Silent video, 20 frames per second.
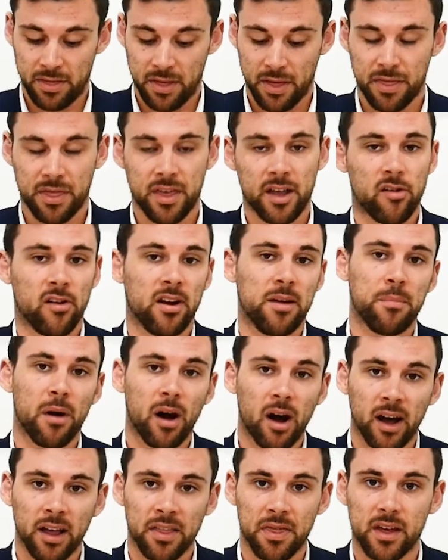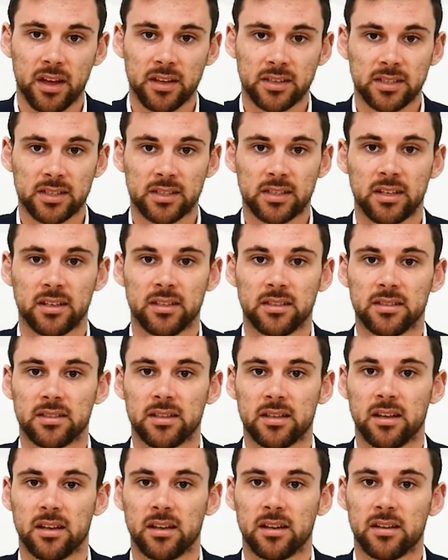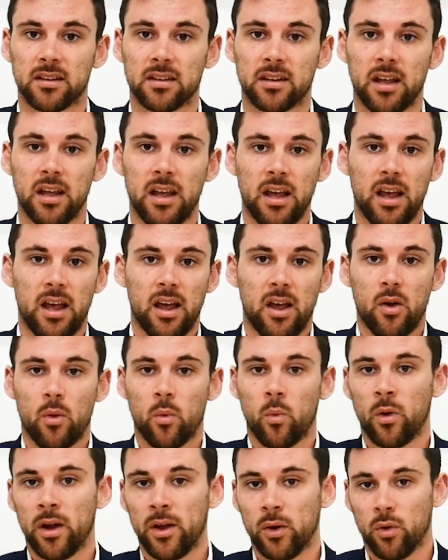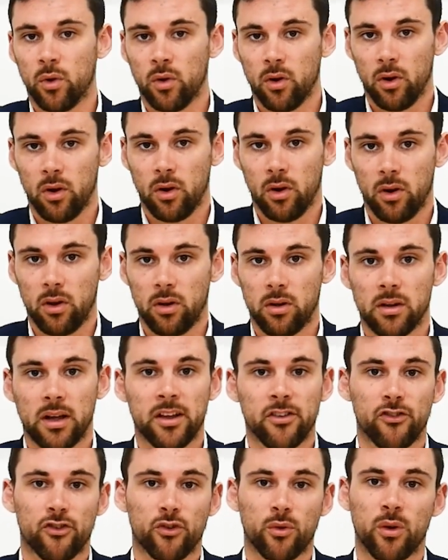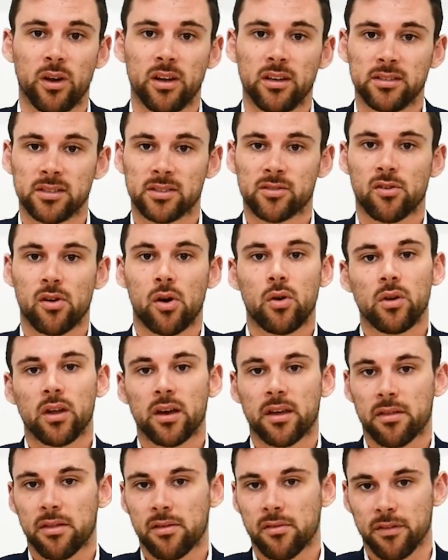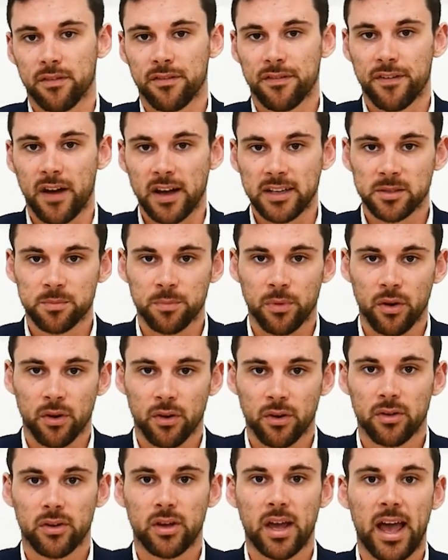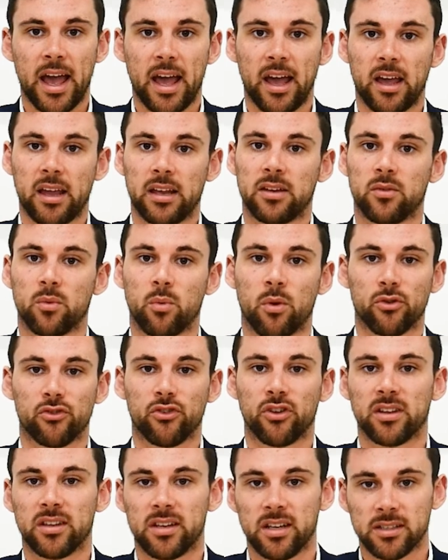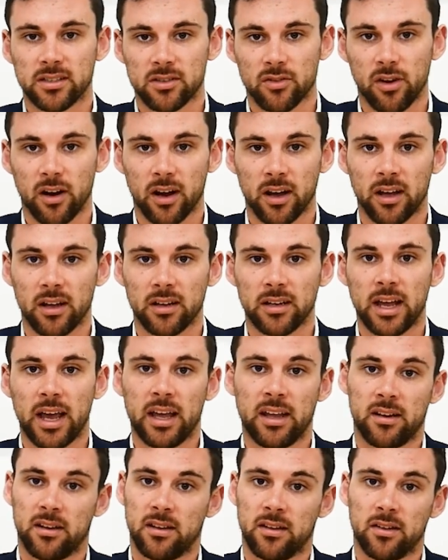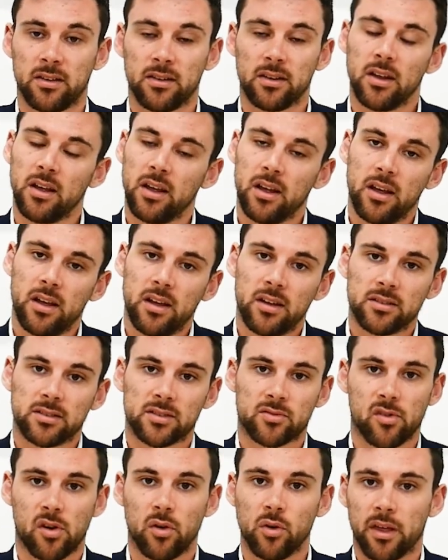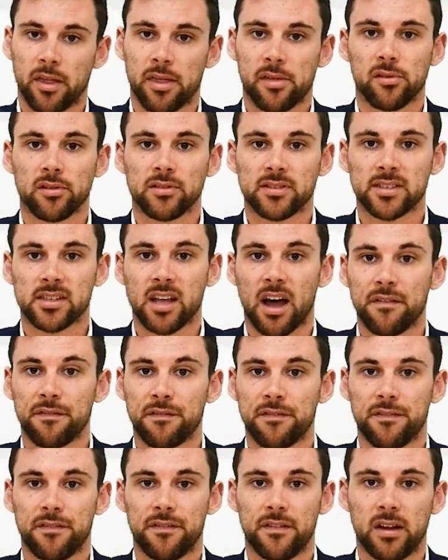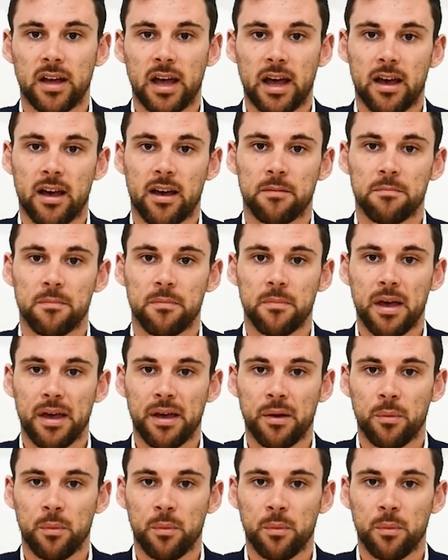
the theory behind this is that we all enjoy scrolling through Facebook and watching Test cricket and scrolling through stuff at